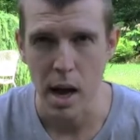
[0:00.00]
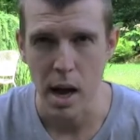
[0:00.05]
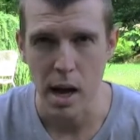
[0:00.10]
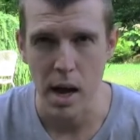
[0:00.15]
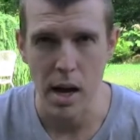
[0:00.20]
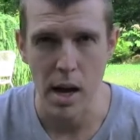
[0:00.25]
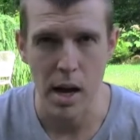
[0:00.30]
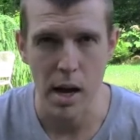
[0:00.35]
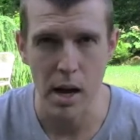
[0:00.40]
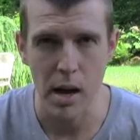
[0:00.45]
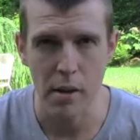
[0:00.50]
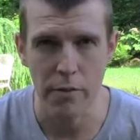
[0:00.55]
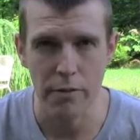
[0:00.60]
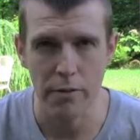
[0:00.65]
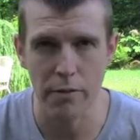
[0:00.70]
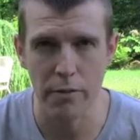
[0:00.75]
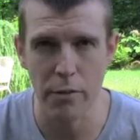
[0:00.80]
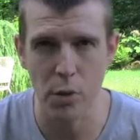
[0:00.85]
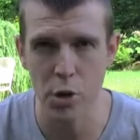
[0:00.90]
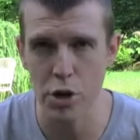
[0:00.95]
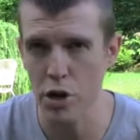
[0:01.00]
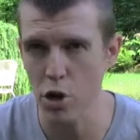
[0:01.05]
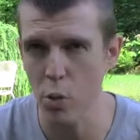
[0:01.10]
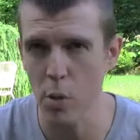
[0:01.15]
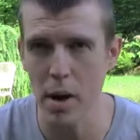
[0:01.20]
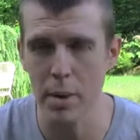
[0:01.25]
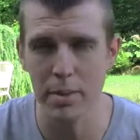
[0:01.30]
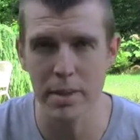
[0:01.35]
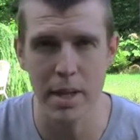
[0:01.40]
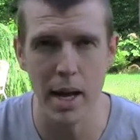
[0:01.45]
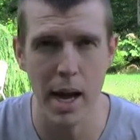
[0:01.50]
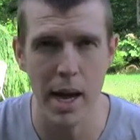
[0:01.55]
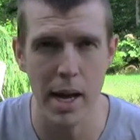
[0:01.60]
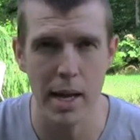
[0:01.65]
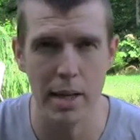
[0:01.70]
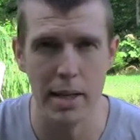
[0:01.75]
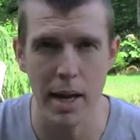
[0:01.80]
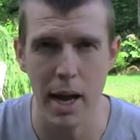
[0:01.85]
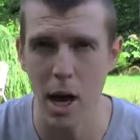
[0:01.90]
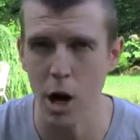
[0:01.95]
for your
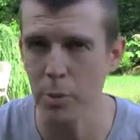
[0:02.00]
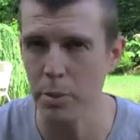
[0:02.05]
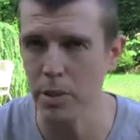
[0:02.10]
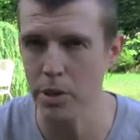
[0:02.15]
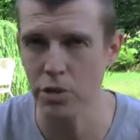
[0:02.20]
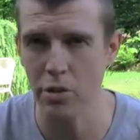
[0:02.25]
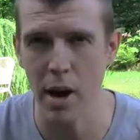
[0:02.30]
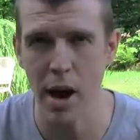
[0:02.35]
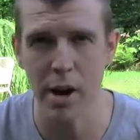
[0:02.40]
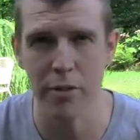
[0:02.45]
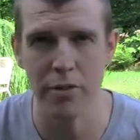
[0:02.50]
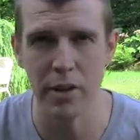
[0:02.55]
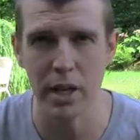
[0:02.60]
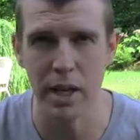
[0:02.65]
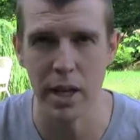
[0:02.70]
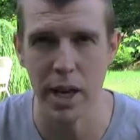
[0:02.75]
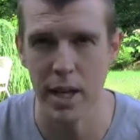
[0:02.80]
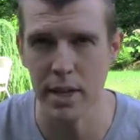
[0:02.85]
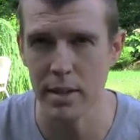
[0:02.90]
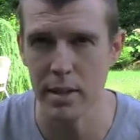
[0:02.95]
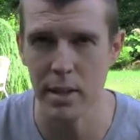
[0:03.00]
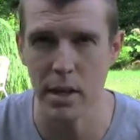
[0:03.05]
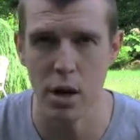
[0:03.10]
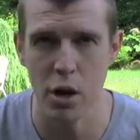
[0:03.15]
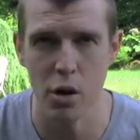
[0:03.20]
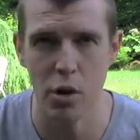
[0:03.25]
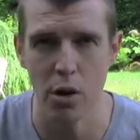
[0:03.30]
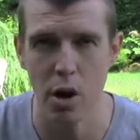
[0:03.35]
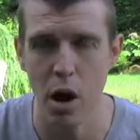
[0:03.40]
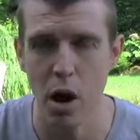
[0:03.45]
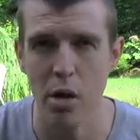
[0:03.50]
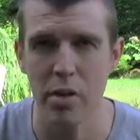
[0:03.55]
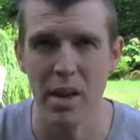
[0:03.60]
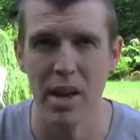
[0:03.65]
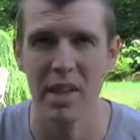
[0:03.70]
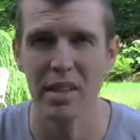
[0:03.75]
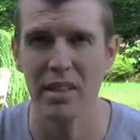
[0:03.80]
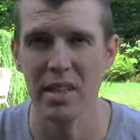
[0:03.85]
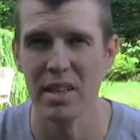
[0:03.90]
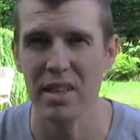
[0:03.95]
website and to help your traffic and SEO and all
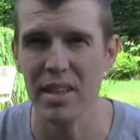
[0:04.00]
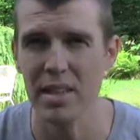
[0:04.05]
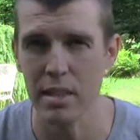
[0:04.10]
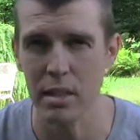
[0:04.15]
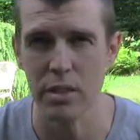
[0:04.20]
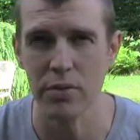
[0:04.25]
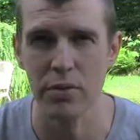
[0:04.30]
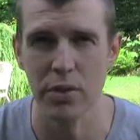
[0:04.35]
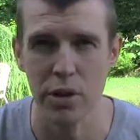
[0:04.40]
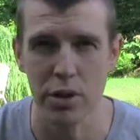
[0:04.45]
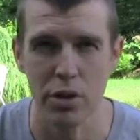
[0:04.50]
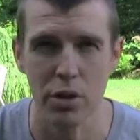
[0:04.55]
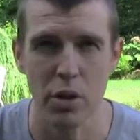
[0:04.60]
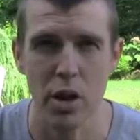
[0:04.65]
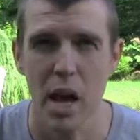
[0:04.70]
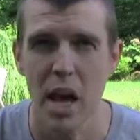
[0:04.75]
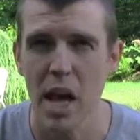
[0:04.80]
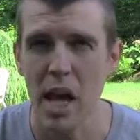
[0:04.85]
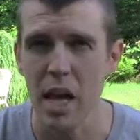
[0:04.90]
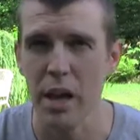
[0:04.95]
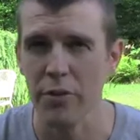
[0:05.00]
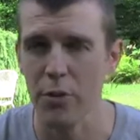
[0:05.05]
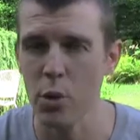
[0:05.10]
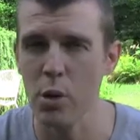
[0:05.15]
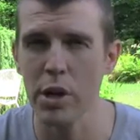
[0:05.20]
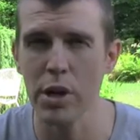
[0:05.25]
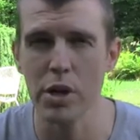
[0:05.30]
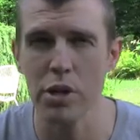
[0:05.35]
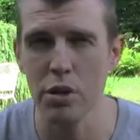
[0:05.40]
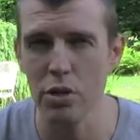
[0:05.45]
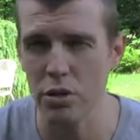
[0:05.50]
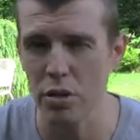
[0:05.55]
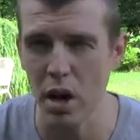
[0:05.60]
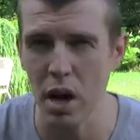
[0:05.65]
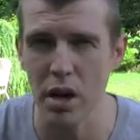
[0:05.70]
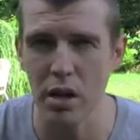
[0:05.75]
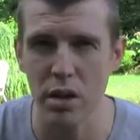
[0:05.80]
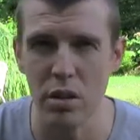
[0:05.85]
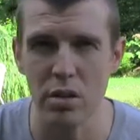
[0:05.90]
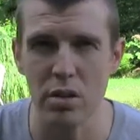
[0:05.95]
that, then this is for you. If you want to use
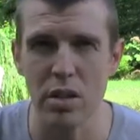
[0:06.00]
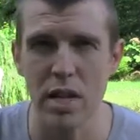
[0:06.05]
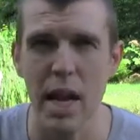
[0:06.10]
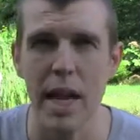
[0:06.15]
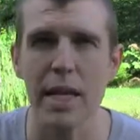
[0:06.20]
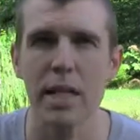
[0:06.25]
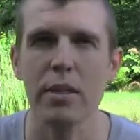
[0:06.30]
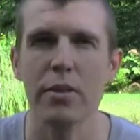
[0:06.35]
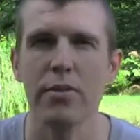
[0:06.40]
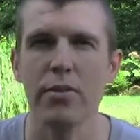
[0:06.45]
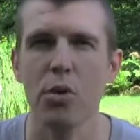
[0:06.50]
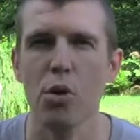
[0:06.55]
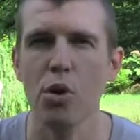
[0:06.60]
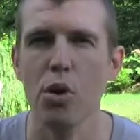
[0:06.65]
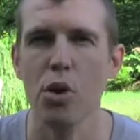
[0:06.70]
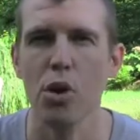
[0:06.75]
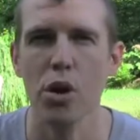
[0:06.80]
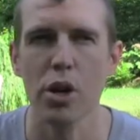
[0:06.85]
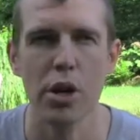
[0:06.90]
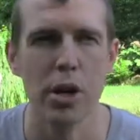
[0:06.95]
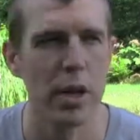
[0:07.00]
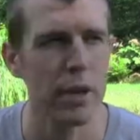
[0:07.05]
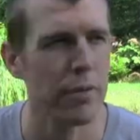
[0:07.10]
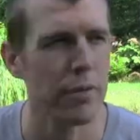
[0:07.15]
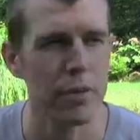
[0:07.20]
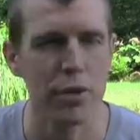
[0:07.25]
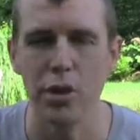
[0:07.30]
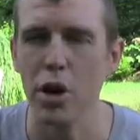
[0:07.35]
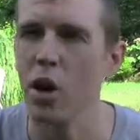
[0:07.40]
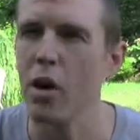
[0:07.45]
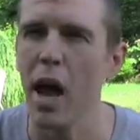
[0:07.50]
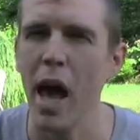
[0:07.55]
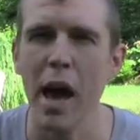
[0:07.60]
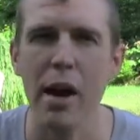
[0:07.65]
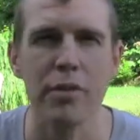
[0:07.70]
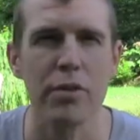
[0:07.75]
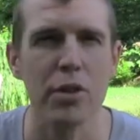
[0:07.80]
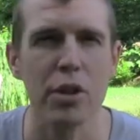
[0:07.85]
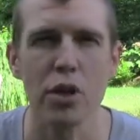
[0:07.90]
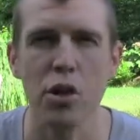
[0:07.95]
article sites for, if you don't
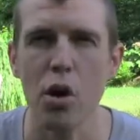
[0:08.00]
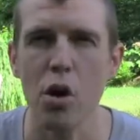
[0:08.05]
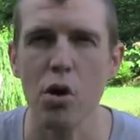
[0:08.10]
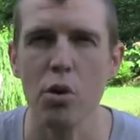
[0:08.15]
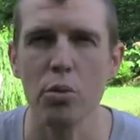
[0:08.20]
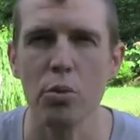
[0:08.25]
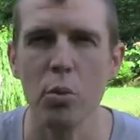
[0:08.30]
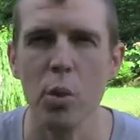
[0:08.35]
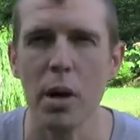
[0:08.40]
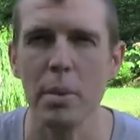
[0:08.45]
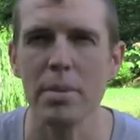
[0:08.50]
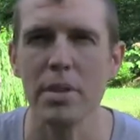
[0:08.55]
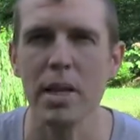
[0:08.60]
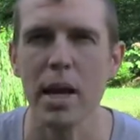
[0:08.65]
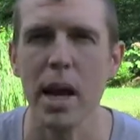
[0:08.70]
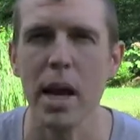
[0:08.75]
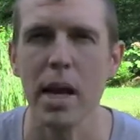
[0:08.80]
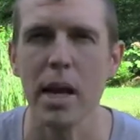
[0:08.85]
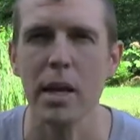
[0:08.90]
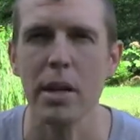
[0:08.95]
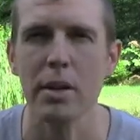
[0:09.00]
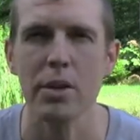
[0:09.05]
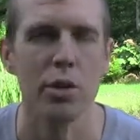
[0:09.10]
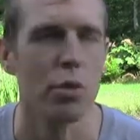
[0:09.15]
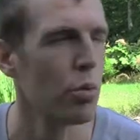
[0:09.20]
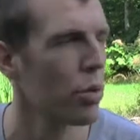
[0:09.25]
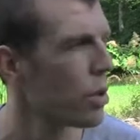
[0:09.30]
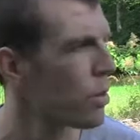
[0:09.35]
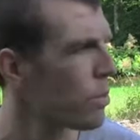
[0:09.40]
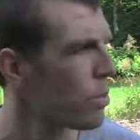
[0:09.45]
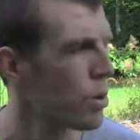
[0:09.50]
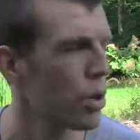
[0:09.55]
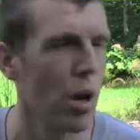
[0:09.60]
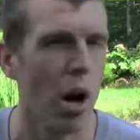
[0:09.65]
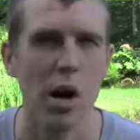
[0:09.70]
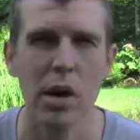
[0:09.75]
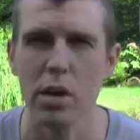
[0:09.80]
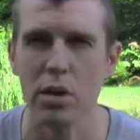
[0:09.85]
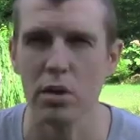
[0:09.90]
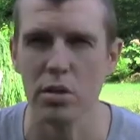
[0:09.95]
have your own website and you want to put
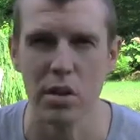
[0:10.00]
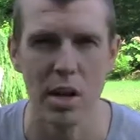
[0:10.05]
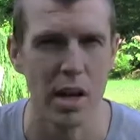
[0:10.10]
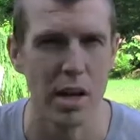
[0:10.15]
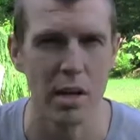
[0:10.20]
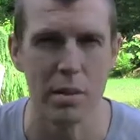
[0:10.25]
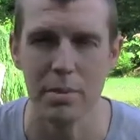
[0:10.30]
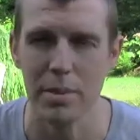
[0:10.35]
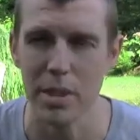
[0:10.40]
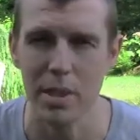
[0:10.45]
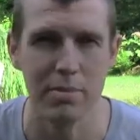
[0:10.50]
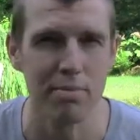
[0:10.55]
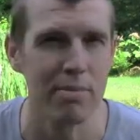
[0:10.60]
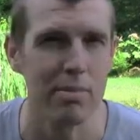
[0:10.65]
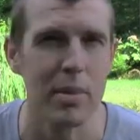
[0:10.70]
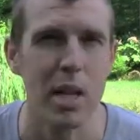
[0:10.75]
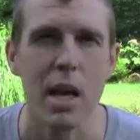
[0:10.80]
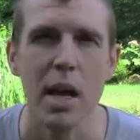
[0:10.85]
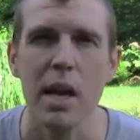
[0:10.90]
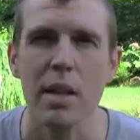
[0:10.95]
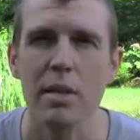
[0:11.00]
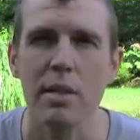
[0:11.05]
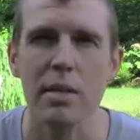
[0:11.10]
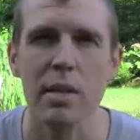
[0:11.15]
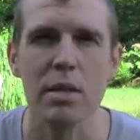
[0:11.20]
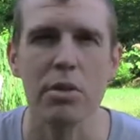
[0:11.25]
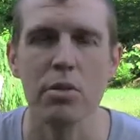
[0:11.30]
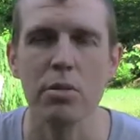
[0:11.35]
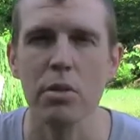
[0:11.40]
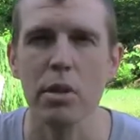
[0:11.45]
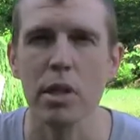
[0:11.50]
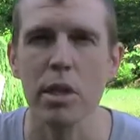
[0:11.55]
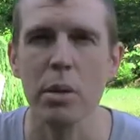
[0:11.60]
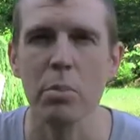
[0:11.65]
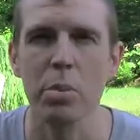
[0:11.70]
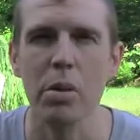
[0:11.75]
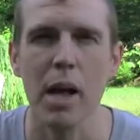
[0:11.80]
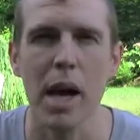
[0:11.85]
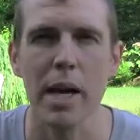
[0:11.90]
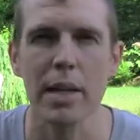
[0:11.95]
articles on them, then this doesn't really
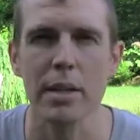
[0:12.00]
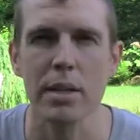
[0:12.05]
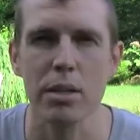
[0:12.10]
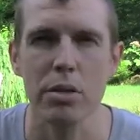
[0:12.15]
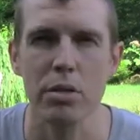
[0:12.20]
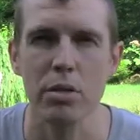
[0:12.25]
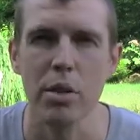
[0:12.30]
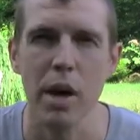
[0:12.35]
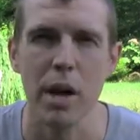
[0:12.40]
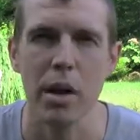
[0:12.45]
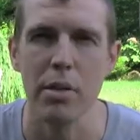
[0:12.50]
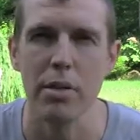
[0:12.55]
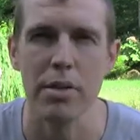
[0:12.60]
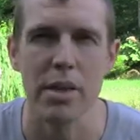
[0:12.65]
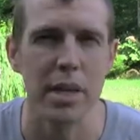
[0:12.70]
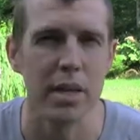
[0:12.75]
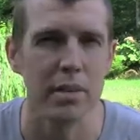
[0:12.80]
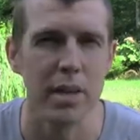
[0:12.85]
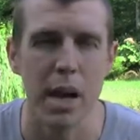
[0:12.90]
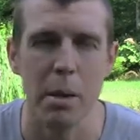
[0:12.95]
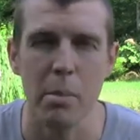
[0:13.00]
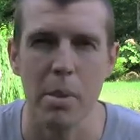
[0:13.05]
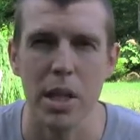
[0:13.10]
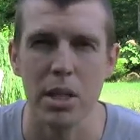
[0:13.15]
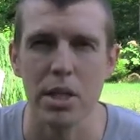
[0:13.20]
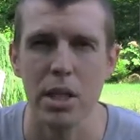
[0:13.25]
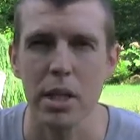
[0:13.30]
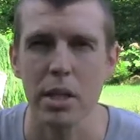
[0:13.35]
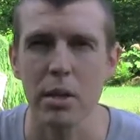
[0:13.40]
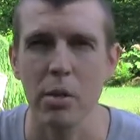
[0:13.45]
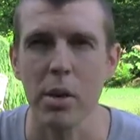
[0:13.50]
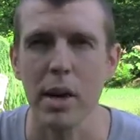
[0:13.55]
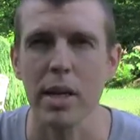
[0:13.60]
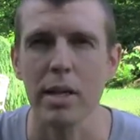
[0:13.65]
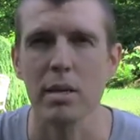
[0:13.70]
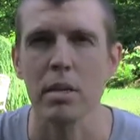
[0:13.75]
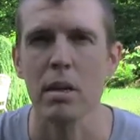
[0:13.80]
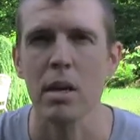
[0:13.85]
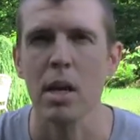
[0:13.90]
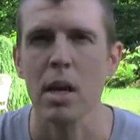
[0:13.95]
apply to you, I don't think. Not much
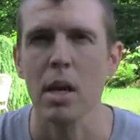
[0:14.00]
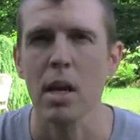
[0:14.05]
anyways.